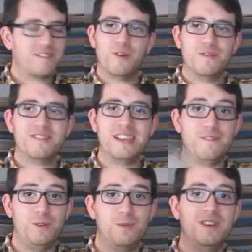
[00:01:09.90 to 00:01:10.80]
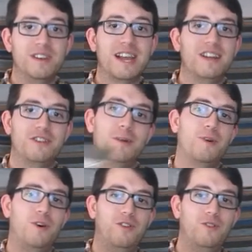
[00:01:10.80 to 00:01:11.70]
So obviously, if you want to catch
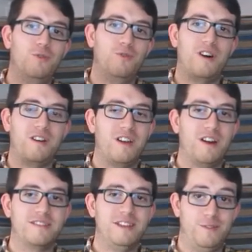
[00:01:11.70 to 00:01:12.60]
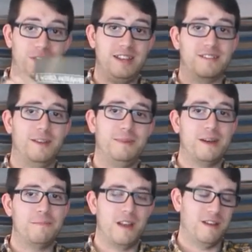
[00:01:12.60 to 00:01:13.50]
up on our last interview, the link's going to be
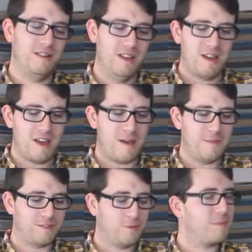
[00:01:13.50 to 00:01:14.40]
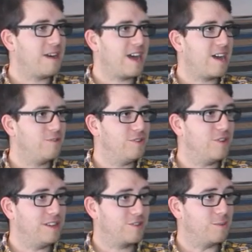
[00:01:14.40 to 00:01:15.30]
down below. It's all about how you
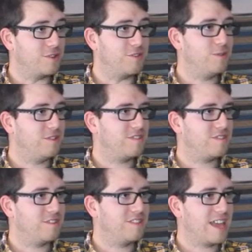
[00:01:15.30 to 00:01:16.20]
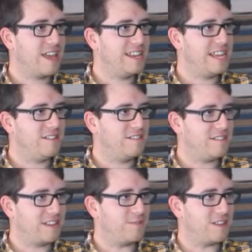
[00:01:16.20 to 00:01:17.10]
got into comedy because you were just getting into
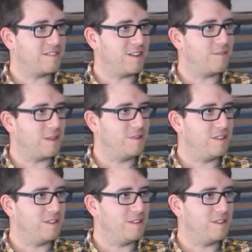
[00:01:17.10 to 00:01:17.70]
TV stuff. Weren't